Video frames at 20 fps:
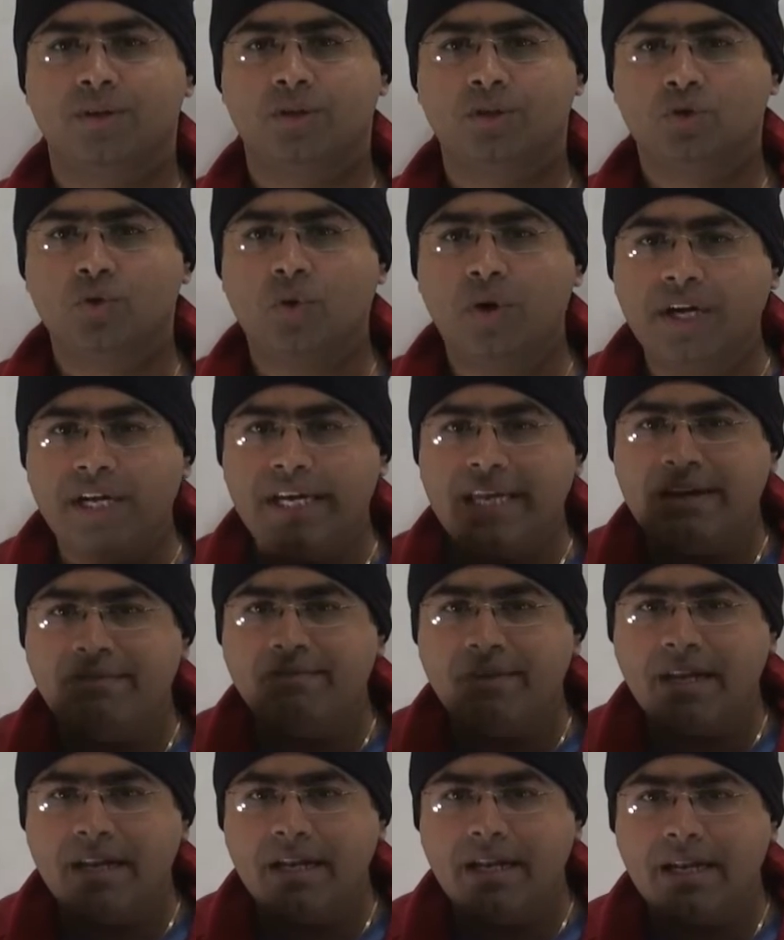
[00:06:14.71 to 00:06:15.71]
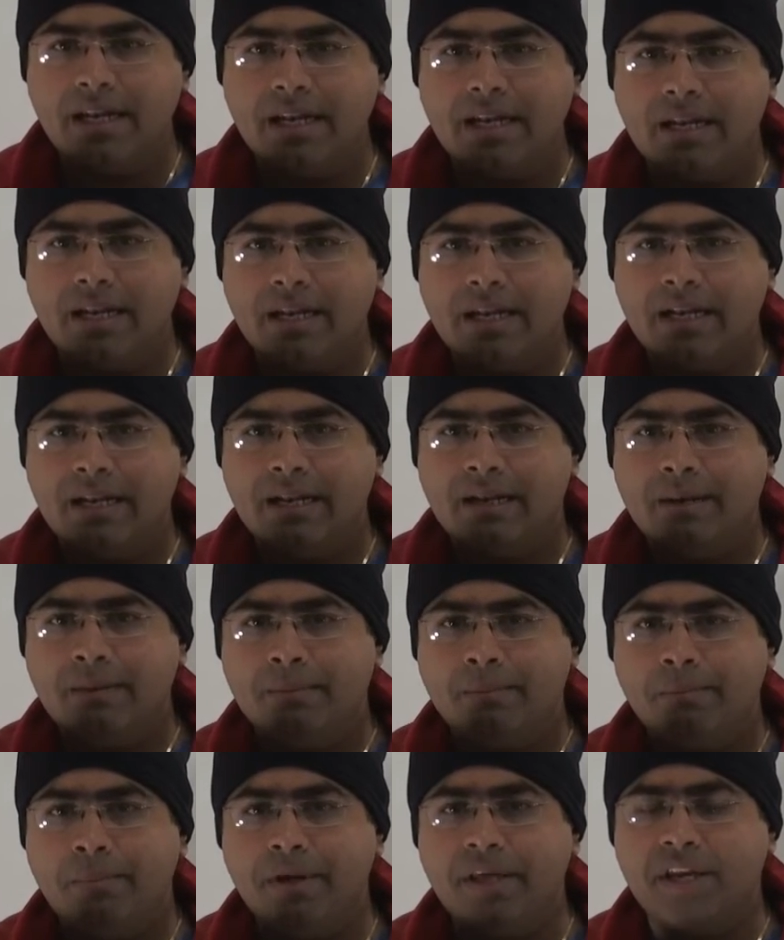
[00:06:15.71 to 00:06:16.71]
So India will
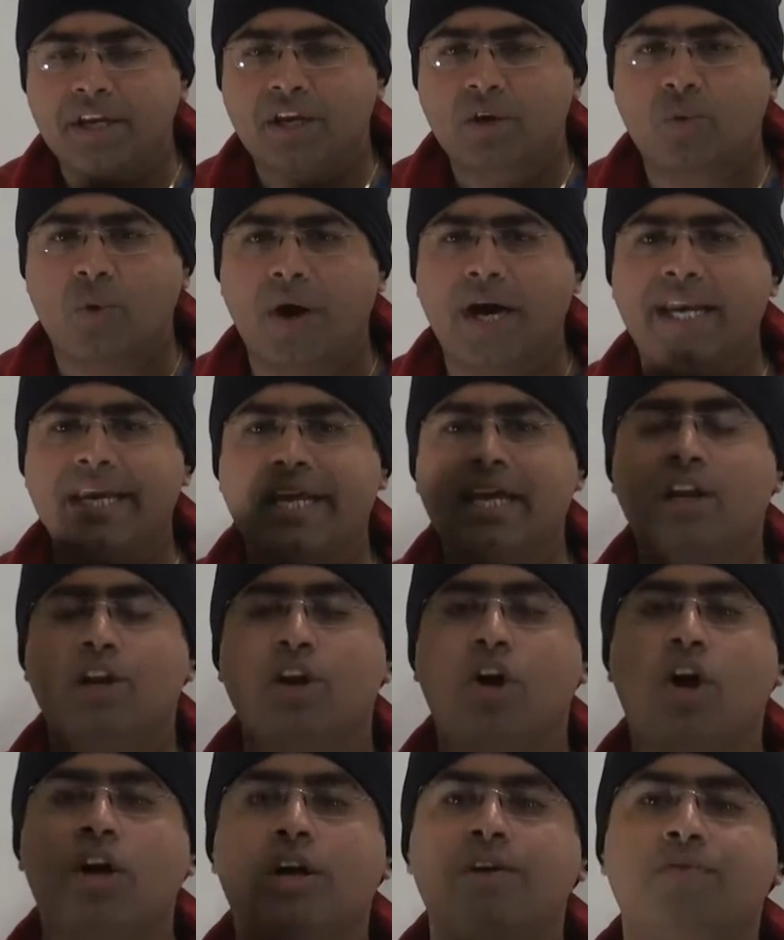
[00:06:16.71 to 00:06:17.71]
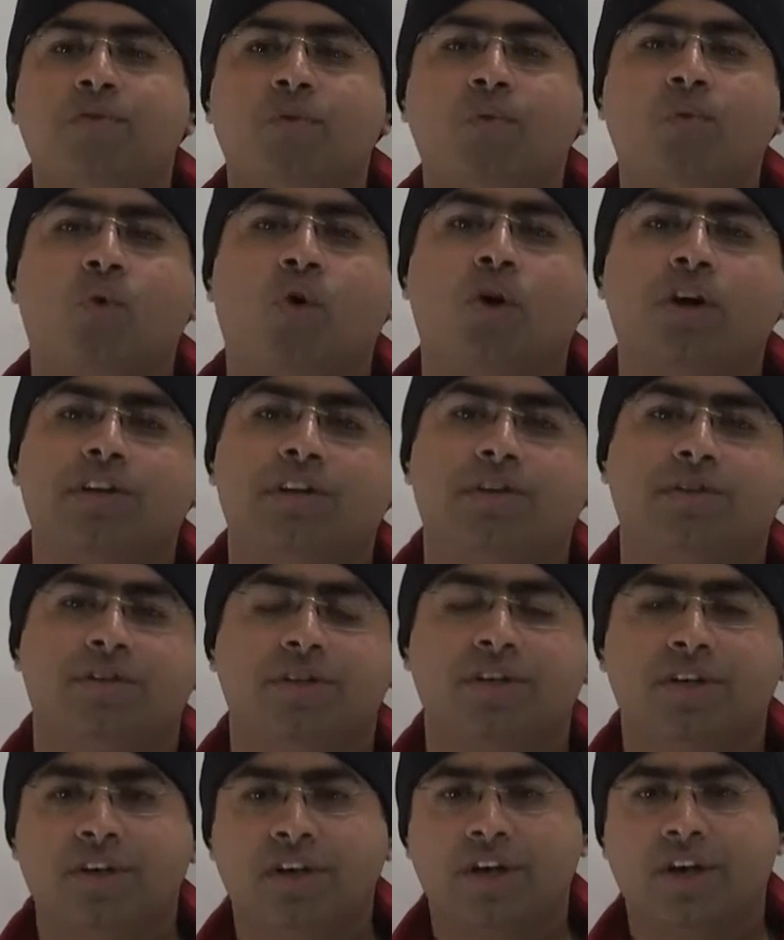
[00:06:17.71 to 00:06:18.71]
be requiring a lot of
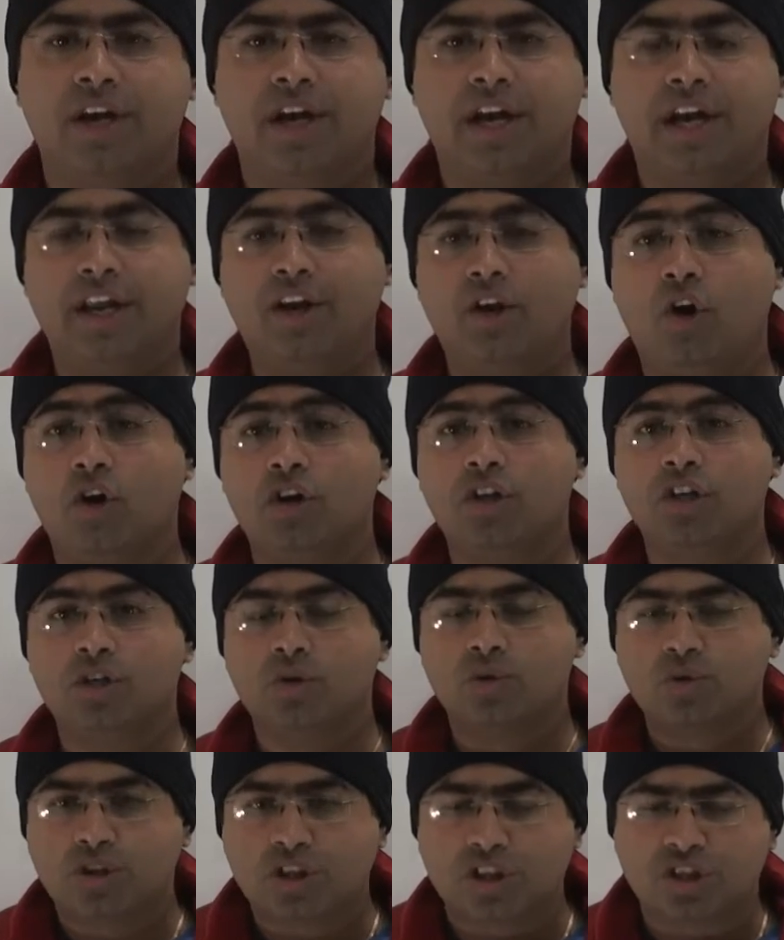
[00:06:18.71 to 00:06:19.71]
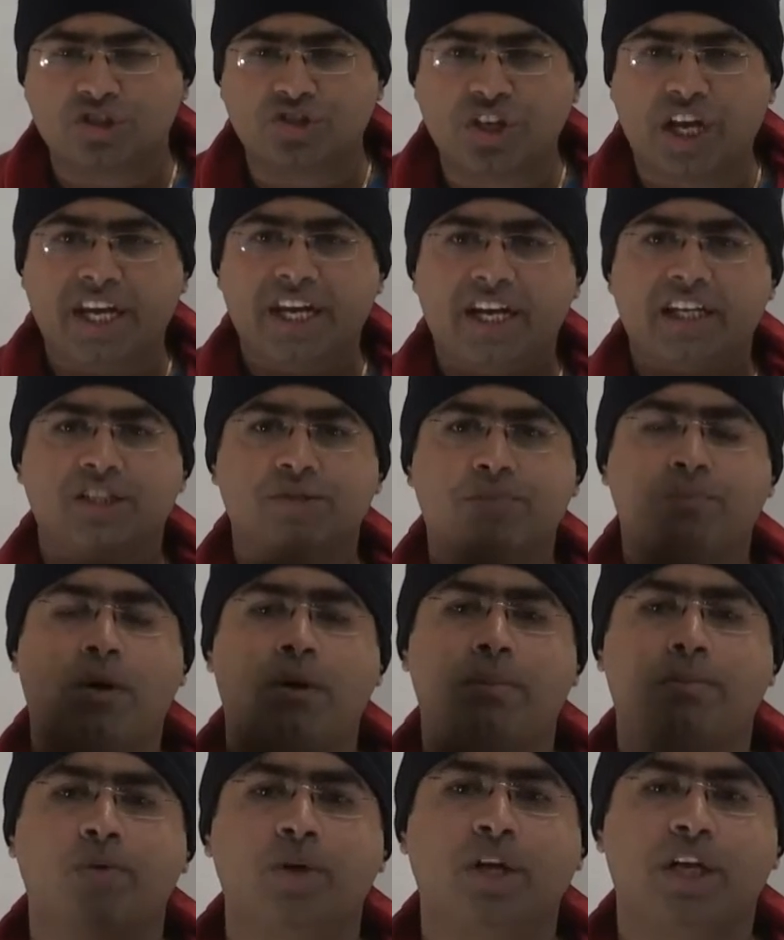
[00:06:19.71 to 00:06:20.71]
water in order to sustain its
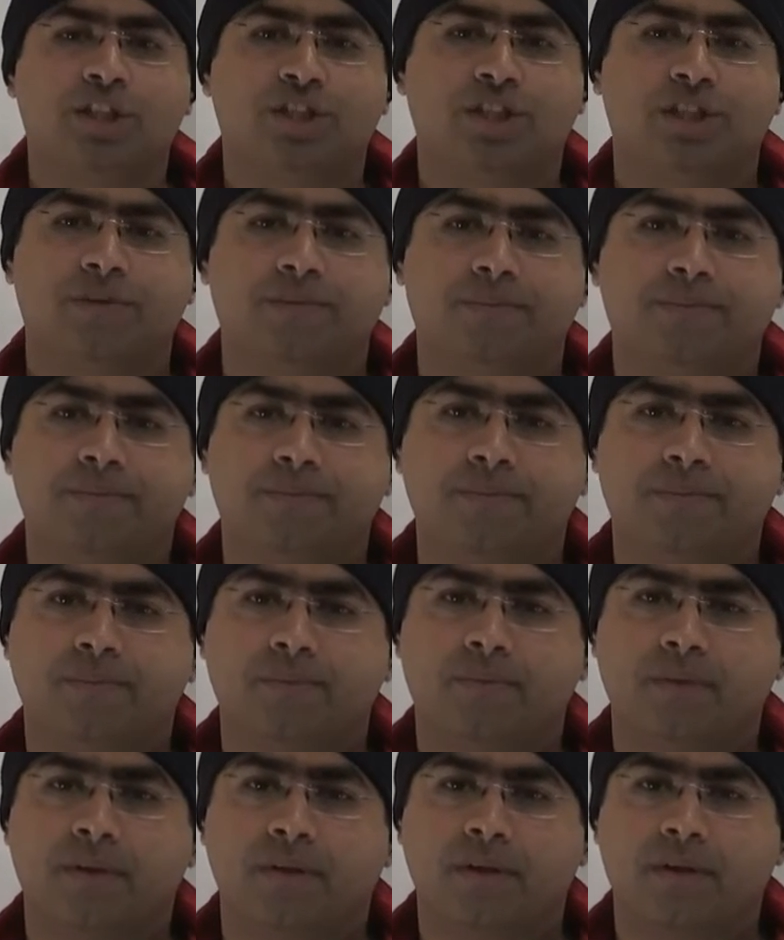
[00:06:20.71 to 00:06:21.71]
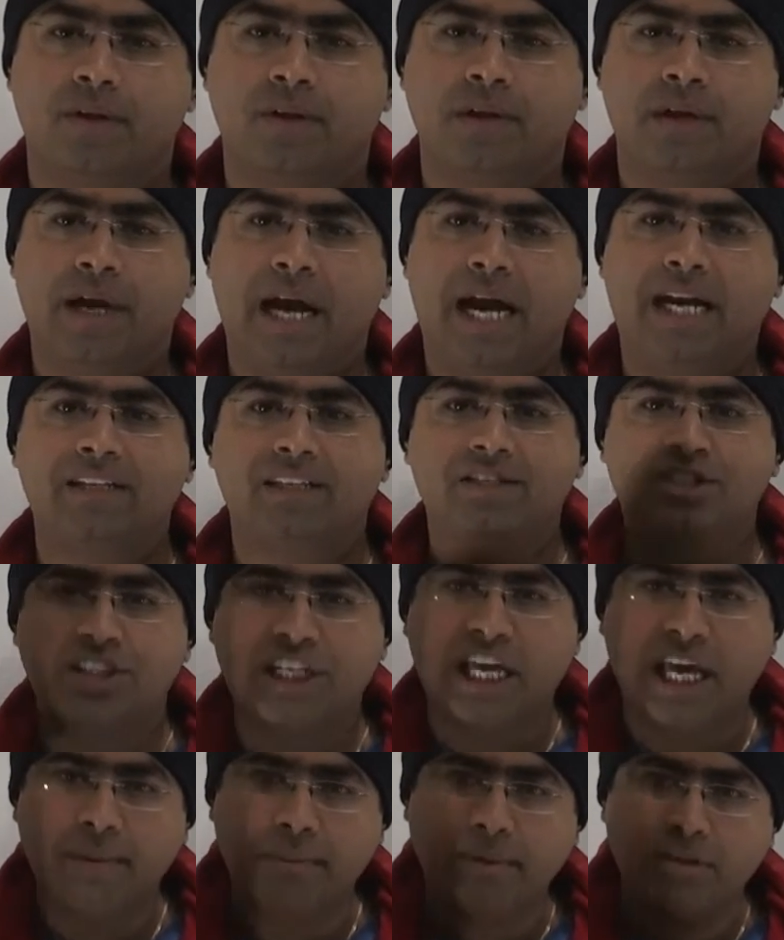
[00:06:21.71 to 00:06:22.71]
population. And the
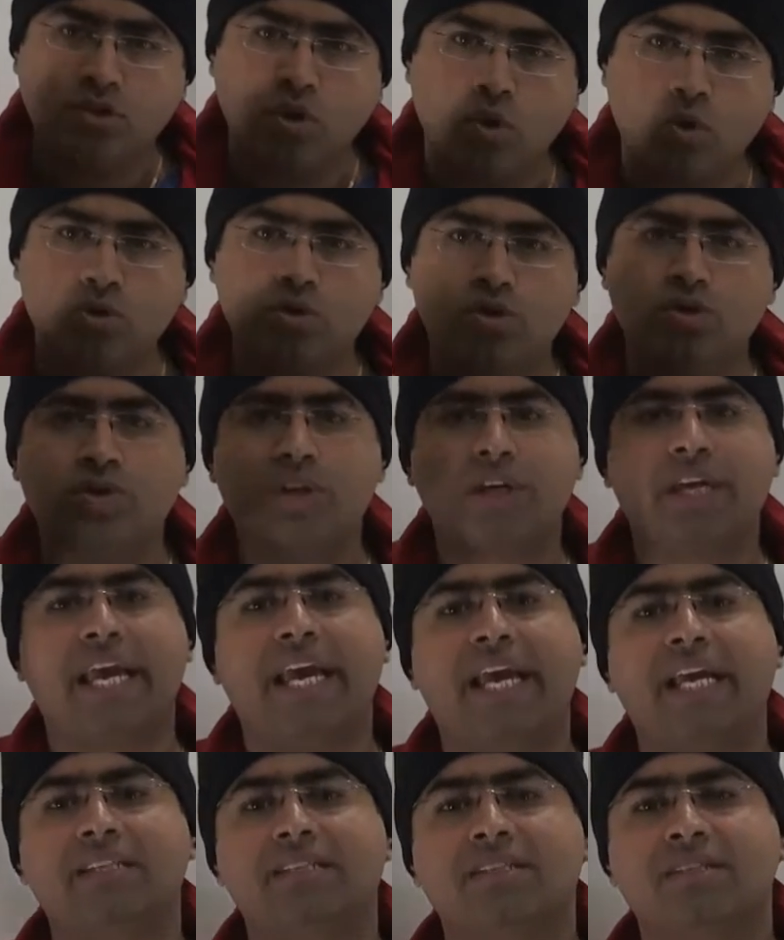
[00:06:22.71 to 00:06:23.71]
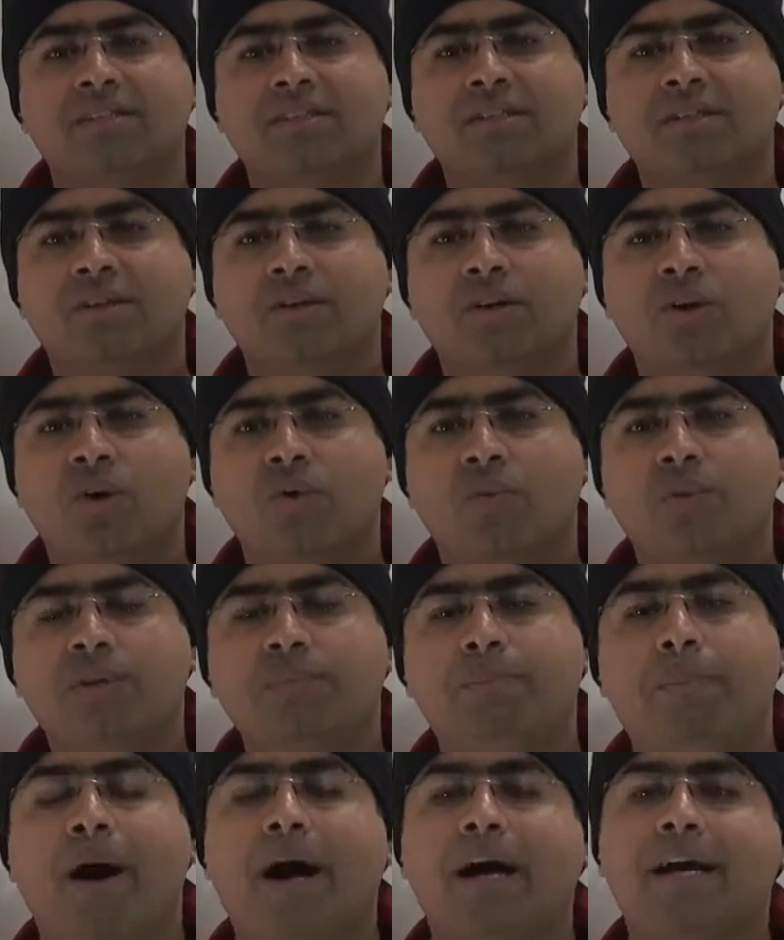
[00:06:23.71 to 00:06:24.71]
same is also the case
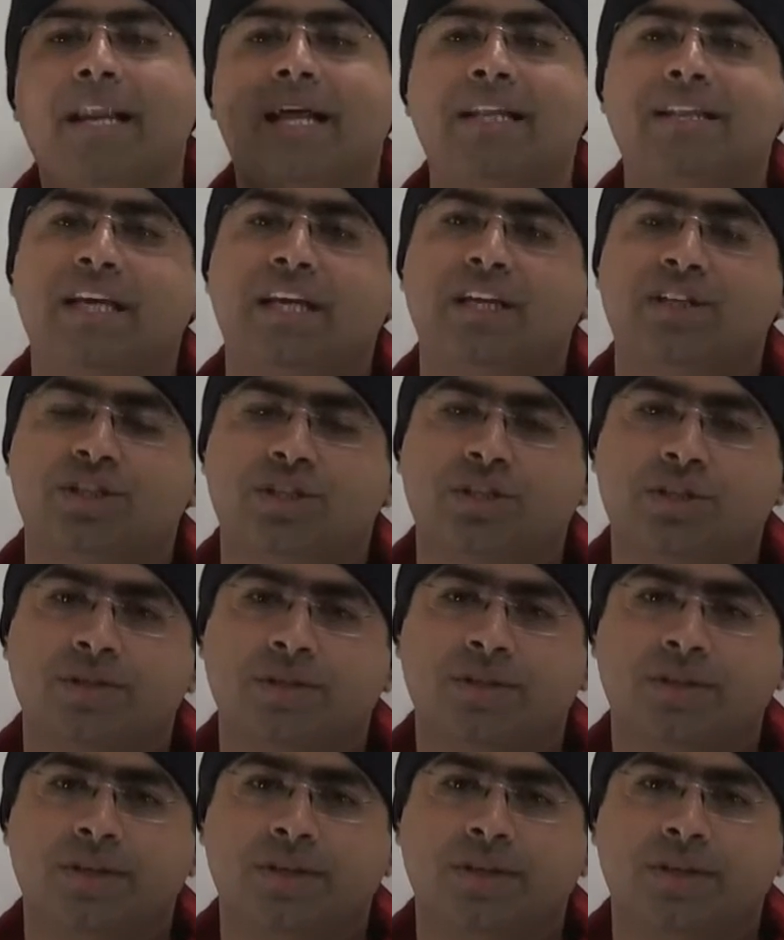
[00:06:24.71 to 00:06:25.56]
with Bangladesh.